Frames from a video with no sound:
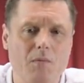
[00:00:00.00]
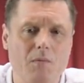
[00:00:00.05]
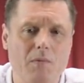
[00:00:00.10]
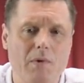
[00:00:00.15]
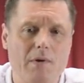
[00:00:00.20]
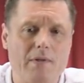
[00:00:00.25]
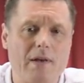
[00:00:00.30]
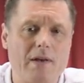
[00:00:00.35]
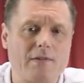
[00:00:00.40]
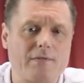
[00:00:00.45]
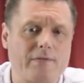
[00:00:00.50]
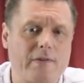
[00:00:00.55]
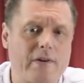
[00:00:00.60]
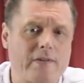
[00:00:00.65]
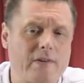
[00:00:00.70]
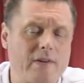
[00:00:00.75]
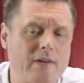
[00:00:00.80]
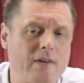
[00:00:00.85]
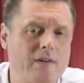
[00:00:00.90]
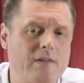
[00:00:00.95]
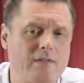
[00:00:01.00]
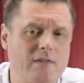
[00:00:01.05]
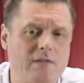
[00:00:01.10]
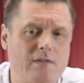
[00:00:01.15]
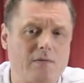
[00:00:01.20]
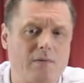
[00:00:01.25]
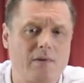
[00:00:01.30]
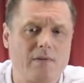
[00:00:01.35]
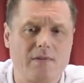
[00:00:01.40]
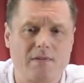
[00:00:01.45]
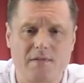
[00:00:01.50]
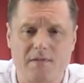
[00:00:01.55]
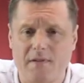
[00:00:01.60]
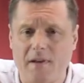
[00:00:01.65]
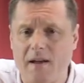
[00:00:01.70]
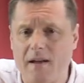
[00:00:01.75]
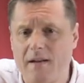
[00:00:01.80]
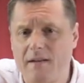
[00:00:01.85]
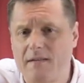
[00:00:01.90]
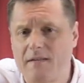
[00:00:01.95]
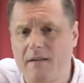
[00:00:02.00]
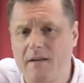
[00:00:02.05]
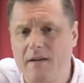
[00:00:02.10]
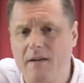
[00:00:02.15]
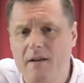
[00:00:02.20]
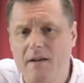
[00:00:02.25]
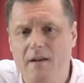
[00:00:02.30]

Well, that's very easy to understand.